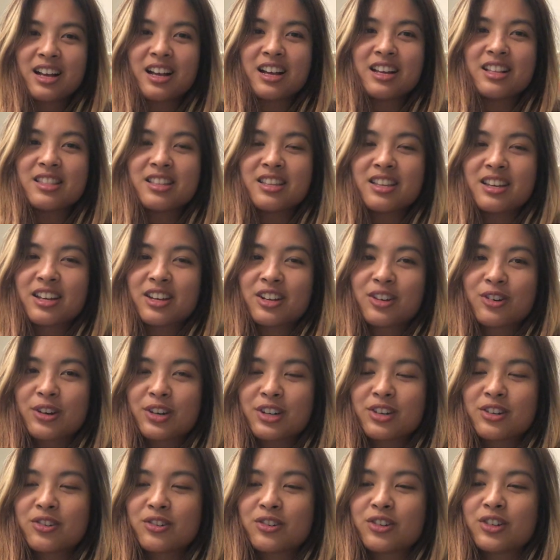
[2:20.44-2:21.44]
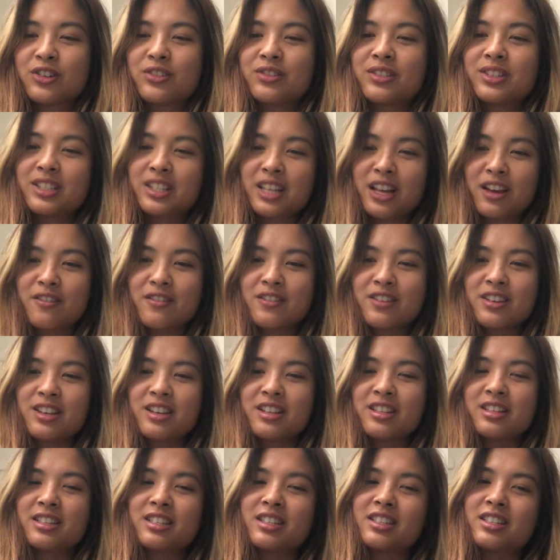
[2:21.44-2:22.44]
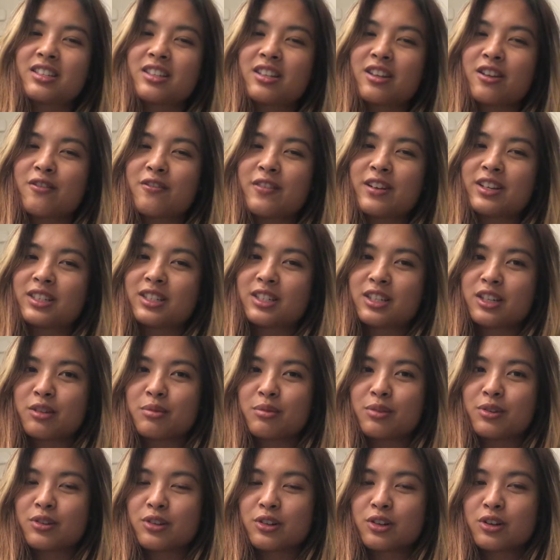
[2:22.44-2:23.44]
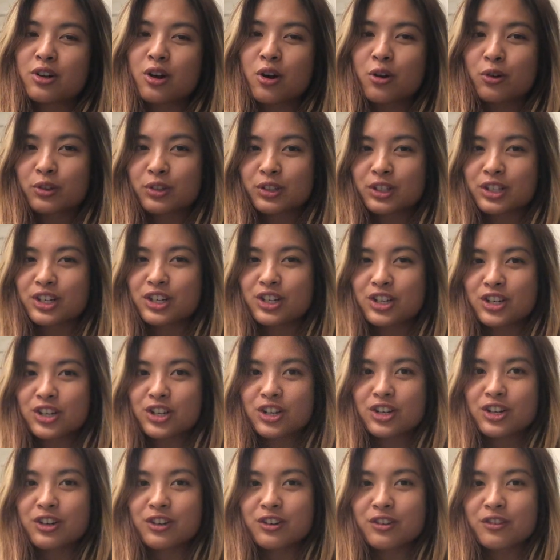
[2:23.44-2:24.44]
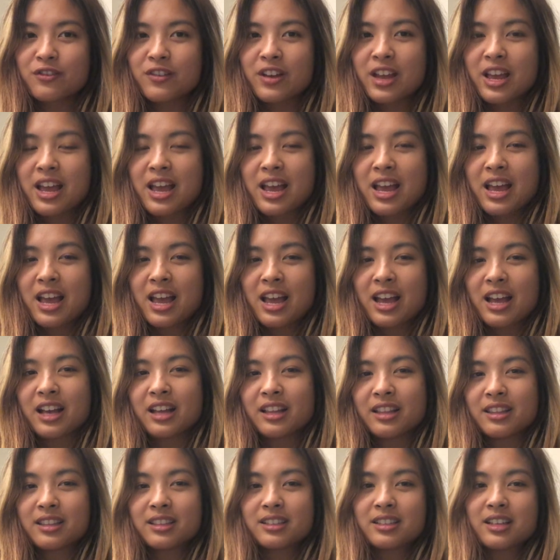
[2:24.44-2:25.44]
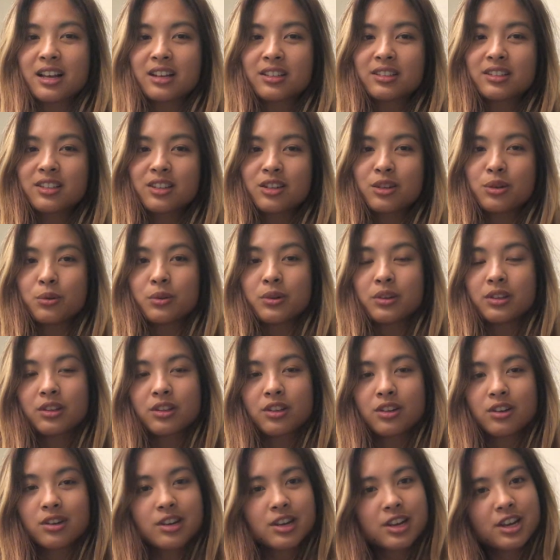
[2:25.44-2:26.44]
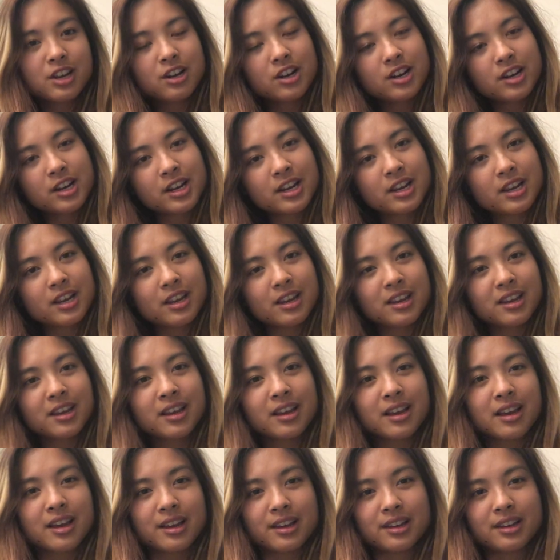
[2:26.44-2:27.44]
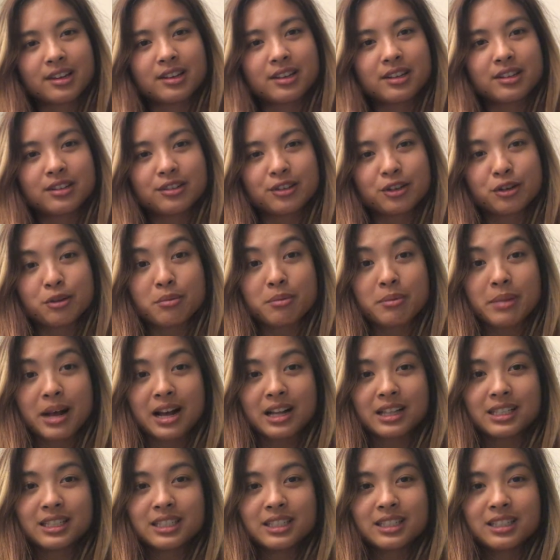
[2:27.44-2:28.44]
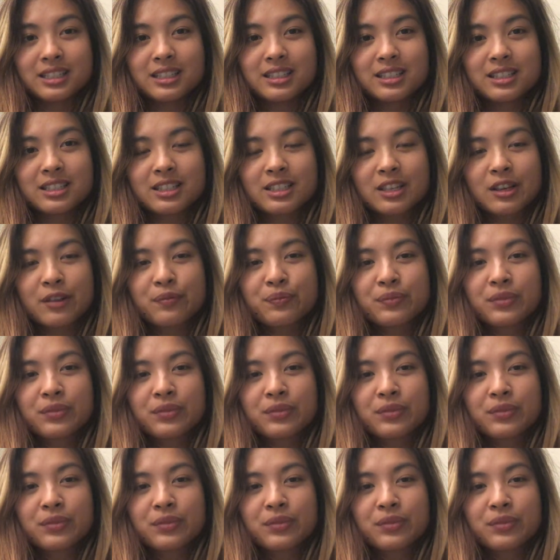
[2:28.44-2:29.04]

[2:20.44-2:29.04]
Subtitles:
And then cranial nerve 7, this is the vestibulocochlear nerve, and this has to do with your hearing and your balance.